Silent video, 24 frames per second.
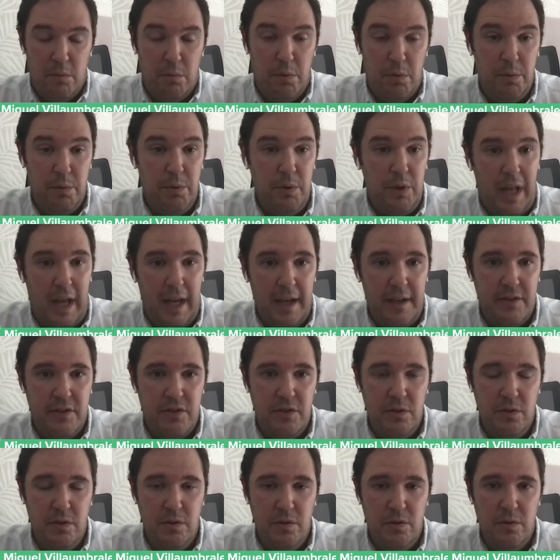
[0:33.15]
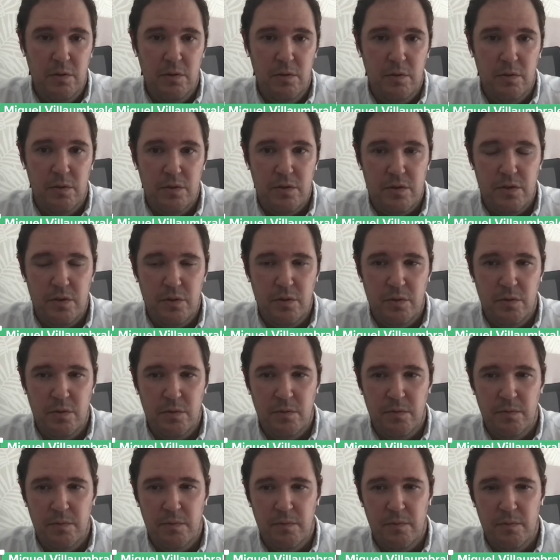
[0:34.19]
We would like to,
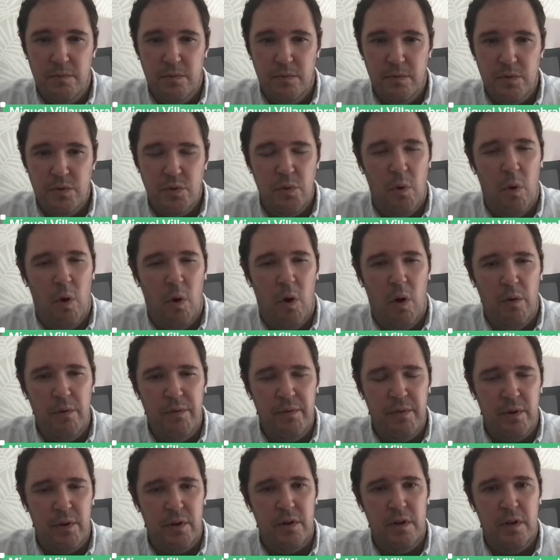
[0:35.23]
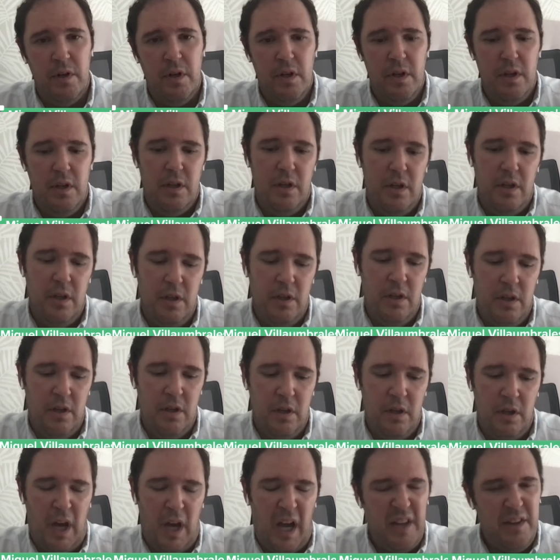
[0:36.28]
to, to offer
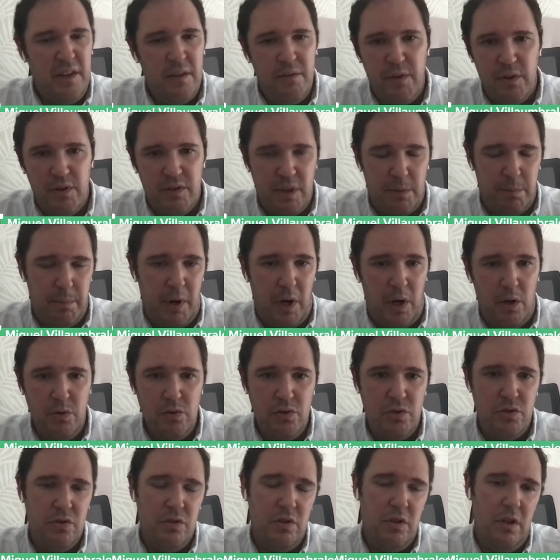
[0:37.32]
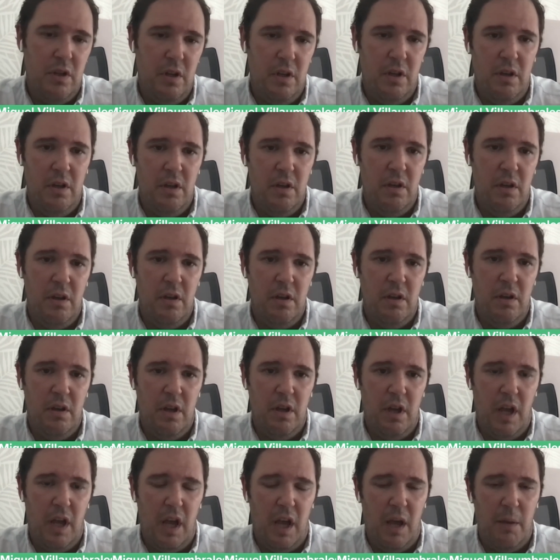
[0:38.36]
uh, a different approach uh,
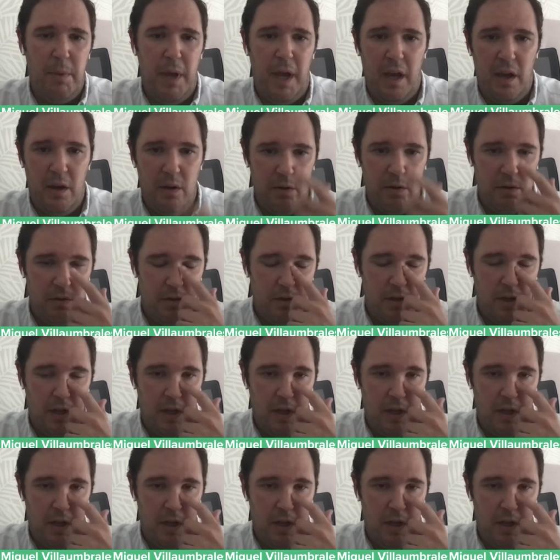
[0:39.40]
about